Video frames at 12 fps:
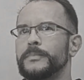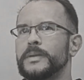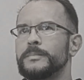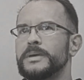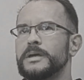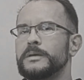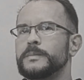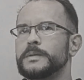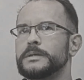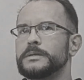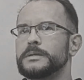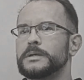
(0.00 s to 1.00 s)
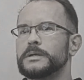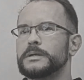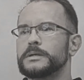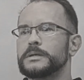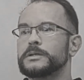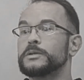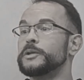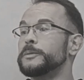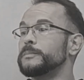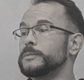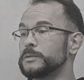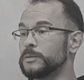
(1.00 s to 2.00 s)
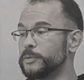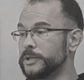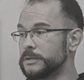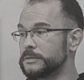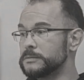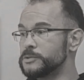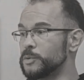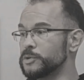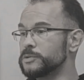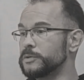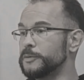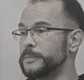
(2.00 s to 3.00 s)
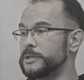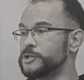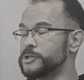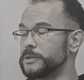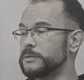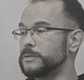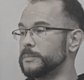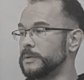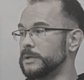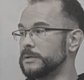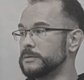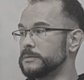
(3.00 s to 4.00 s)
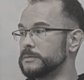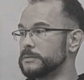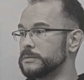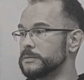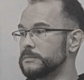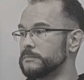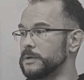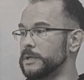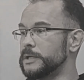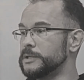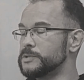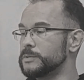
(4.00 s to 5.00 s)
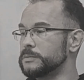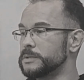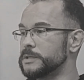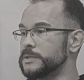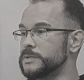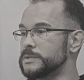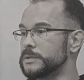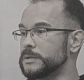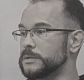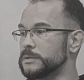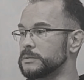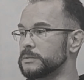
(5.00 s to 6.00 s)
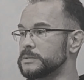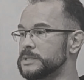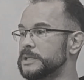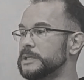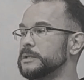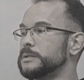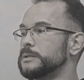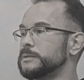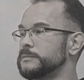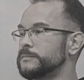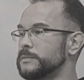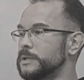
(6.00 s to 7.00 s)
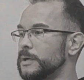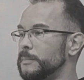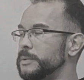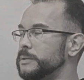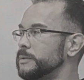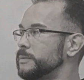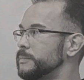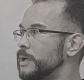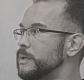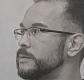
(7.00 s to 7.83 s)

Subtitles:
Maybe Clooney. George Clooney made a shitload of money. Right? He sold his tequila for like $1 billion.